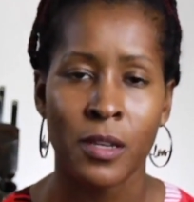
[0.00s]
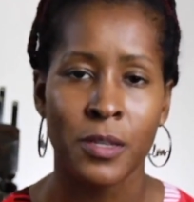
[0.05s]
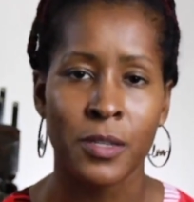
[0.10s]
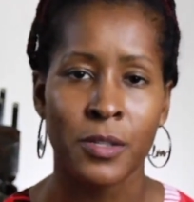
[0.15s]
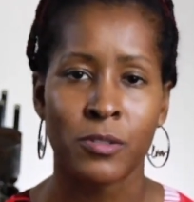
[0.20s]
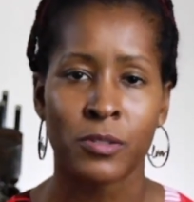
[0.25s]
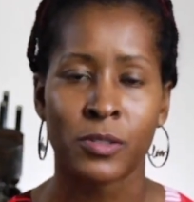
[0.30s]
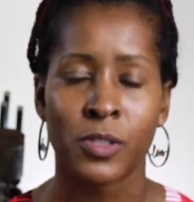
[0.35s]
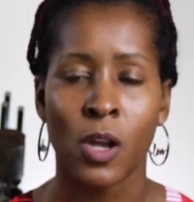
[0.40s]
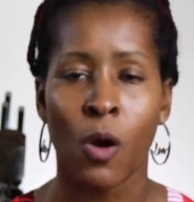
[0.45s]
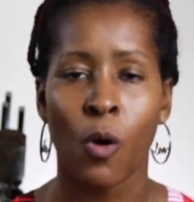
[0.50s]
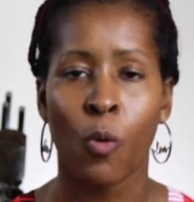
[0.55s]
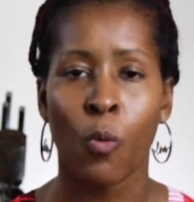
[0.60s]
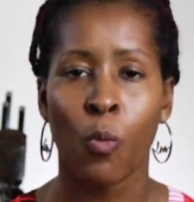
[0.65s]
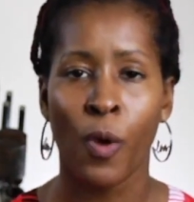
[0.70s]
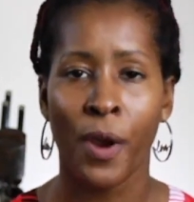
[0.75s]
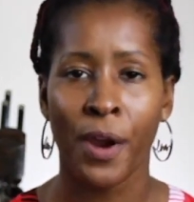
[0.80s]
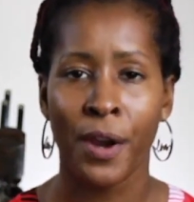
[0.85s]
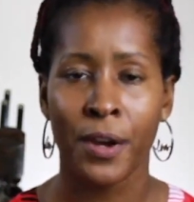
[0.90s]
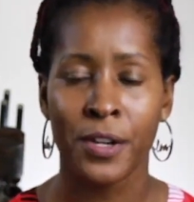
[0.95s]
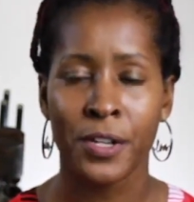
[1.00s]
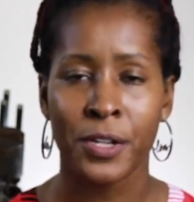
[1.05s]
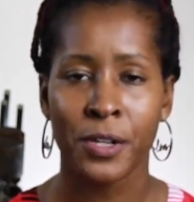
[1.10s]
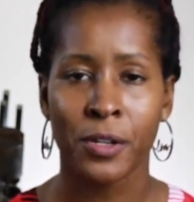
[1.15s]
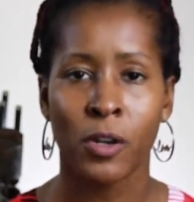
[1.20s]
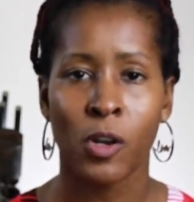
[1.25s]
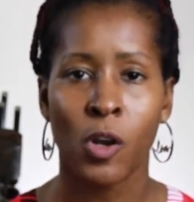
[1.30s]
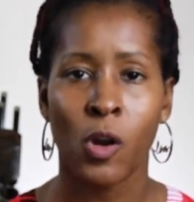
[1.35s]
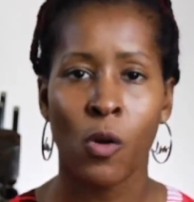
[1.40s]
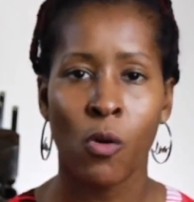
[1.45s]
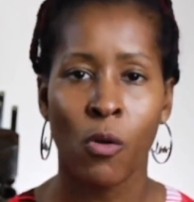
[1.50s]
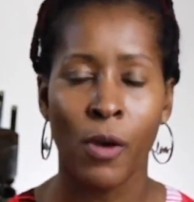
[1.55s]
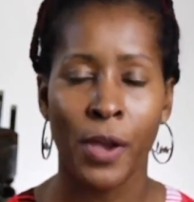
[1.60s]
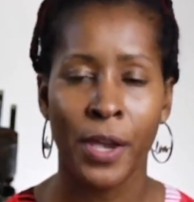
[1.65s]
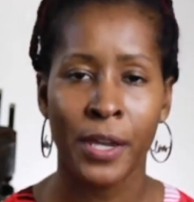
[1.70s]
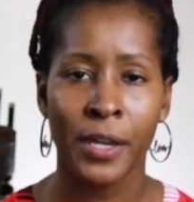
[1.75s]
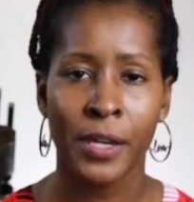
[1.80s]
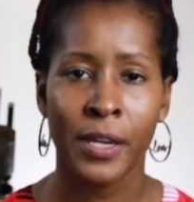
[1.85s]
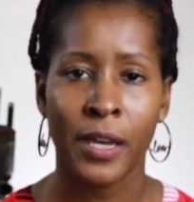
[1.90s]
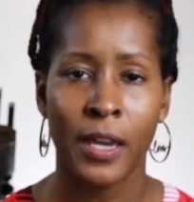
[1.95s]
you'll know where you're
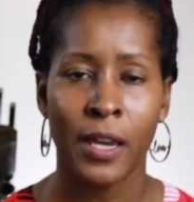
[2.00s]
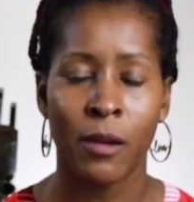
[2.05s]
going